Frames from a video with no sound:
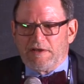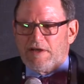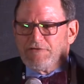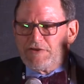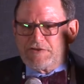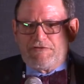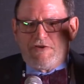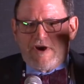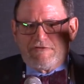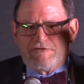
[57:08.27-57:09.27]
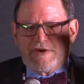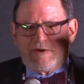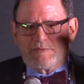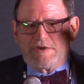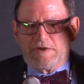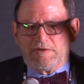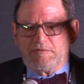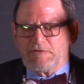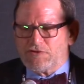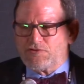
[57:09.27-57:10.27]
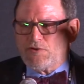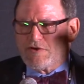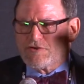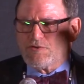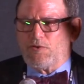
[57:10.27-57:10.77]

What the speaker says: if it's a 5-family structure